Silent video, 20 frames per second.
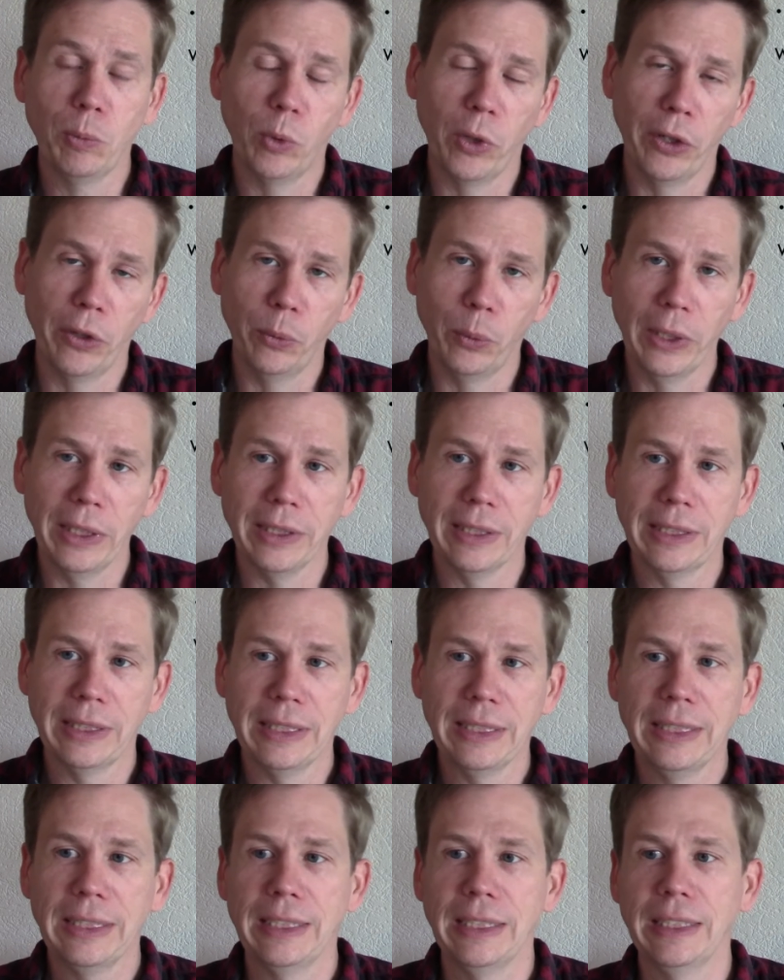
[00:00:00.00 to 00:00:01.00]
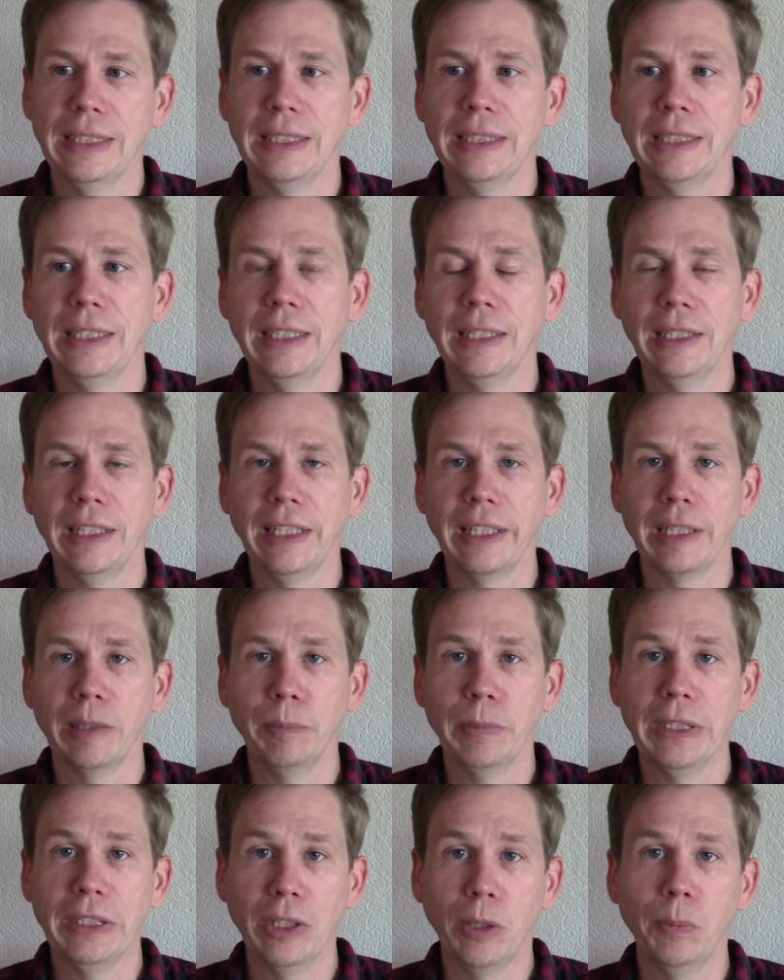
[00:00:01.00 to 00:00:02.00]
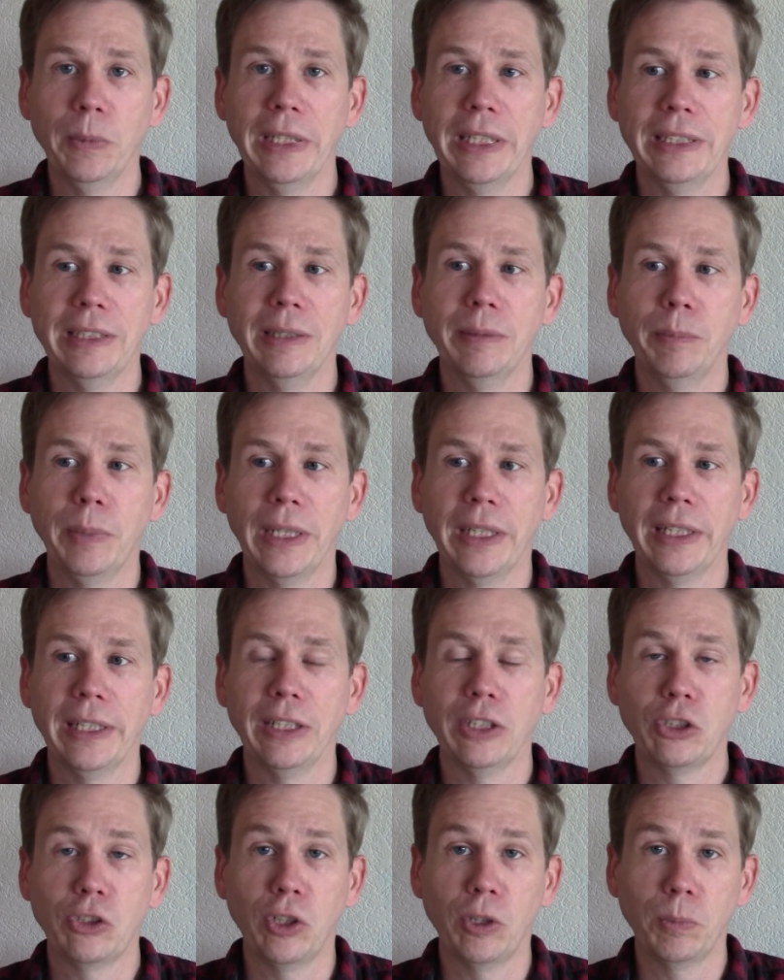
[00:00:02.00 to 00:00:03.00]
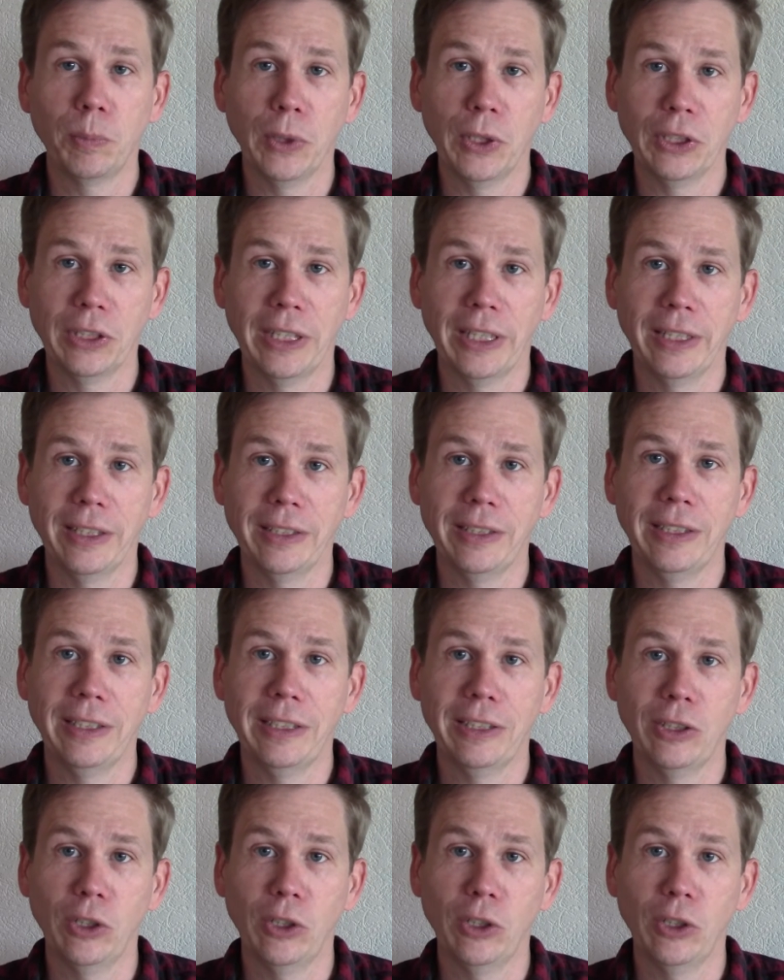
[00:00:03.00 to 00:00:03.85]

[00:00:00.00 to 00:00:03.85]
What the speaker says: one of the weaknesses is that it can be dominated by a strong personality.